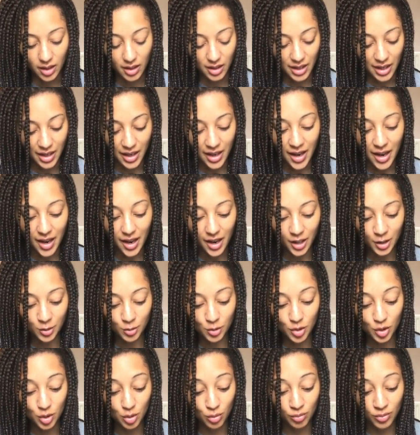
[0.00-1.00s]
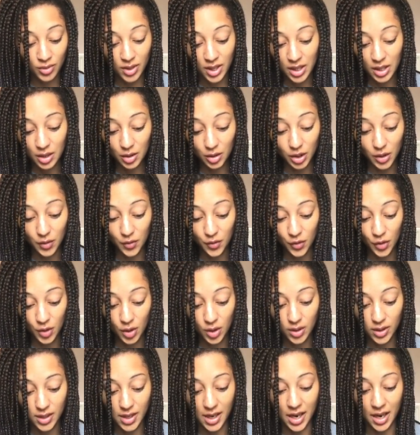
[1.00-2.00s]
yeah, I'm just really looking
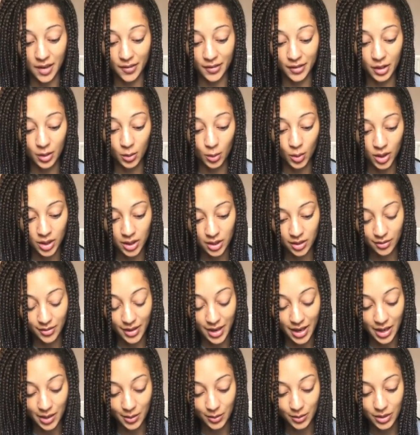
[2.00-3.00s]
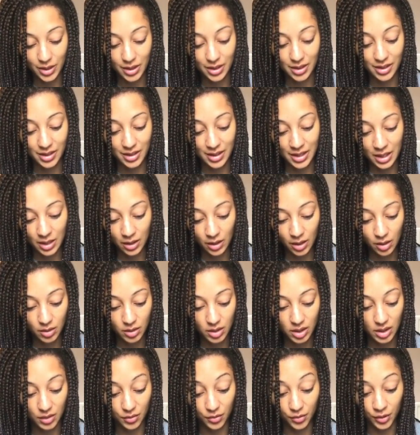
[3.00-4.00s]
forward to having a wander around, seeing
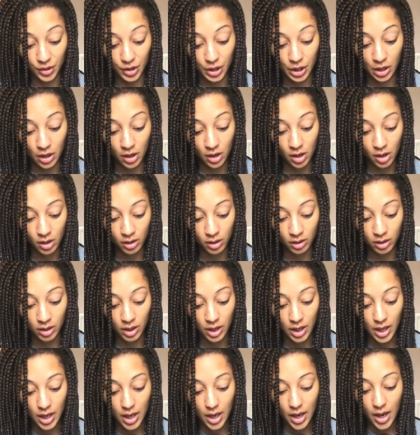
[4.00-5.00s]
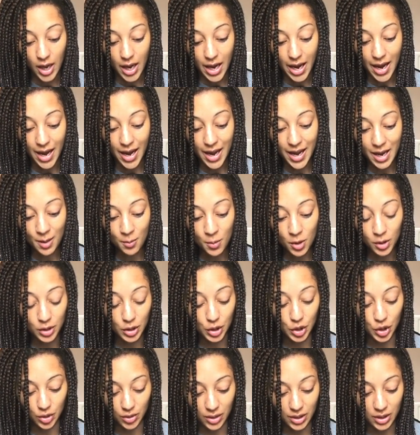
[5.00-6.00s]
loads of different yarn. I am on
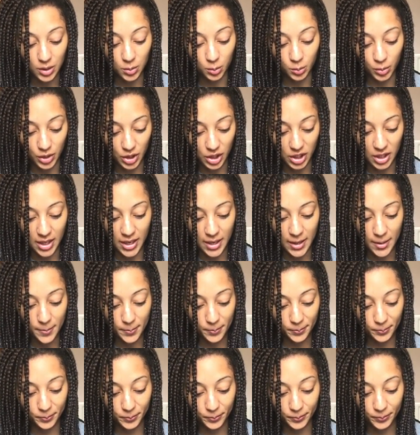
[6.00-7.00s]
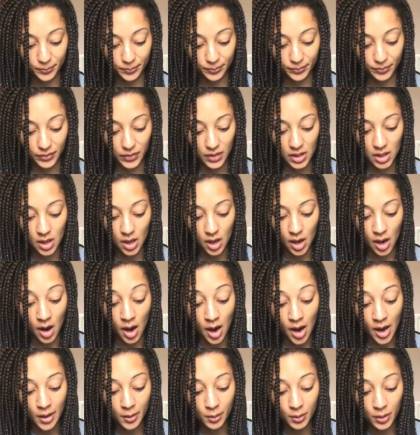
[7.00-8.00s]
a strict budget.
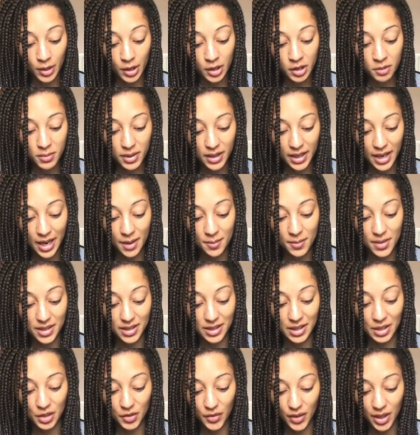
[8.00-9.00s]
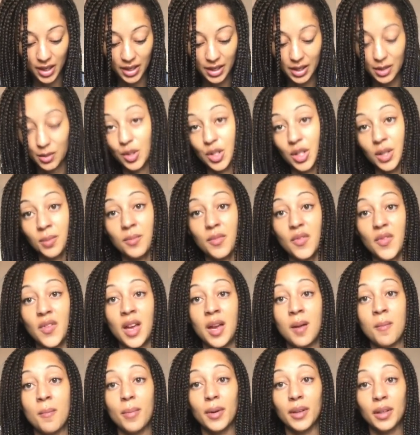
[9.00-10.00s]
I will only be getting myself a little
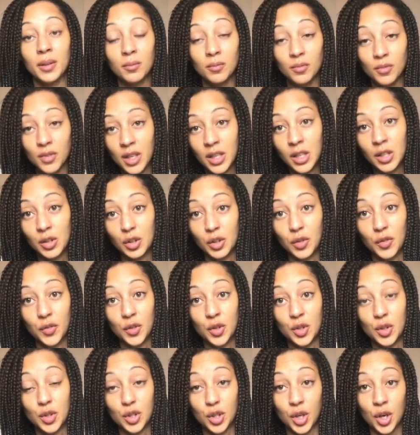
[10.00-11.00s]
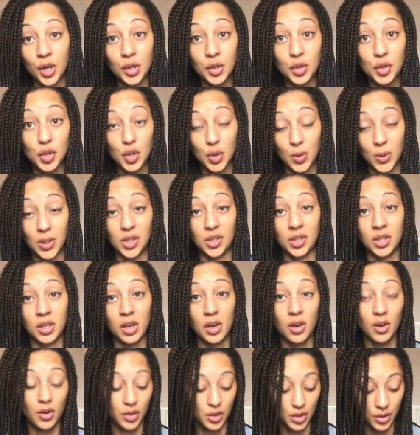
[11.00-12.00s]
something, but I'm really looking forward to going and
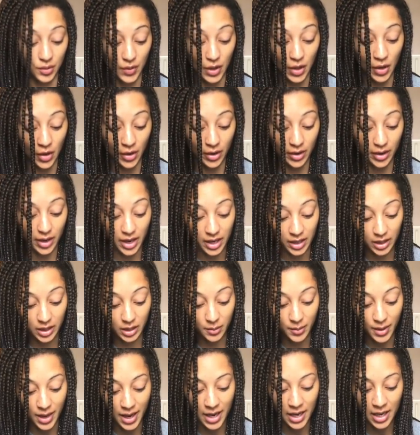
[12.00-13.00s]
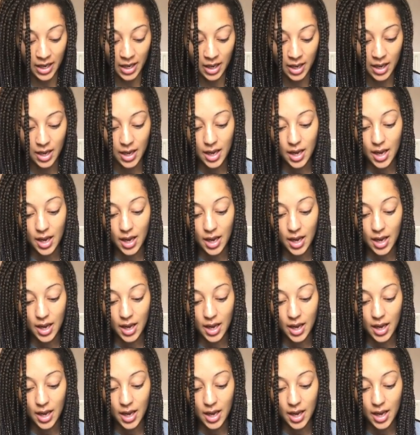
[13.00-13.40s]
squishing a lot of yarn anyway.